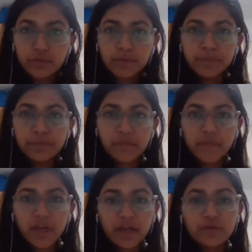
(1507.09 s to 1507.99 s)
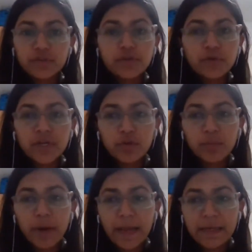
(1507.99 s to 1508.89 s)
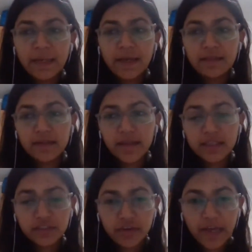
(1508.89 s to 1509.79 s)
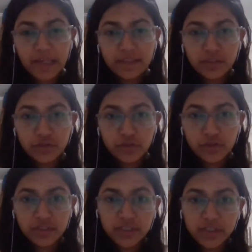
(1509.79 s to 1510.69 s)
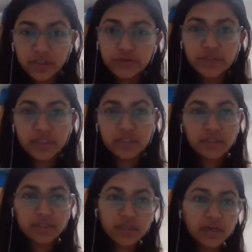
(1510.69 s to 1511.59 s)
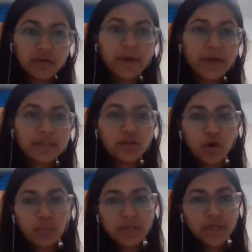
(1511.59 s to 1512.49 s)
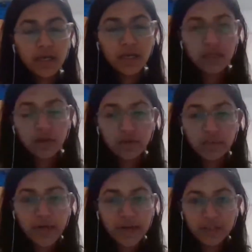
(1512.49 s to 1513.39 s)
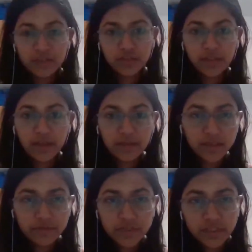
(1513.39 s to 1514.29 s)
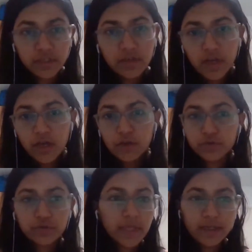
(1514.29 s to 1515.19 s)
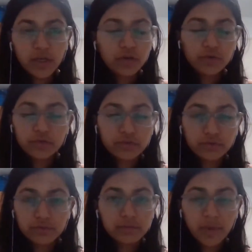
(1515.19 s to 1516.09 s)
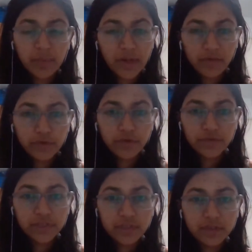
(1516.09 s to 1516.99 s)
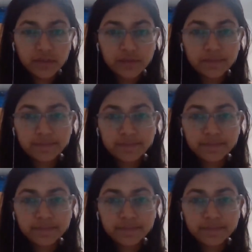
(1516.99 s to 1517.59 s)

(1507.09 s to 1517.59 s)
So yeah, you don't need to buy any extra health insurance here. You just buy the normal government NHS health service here. So then you're good to apply for your visa.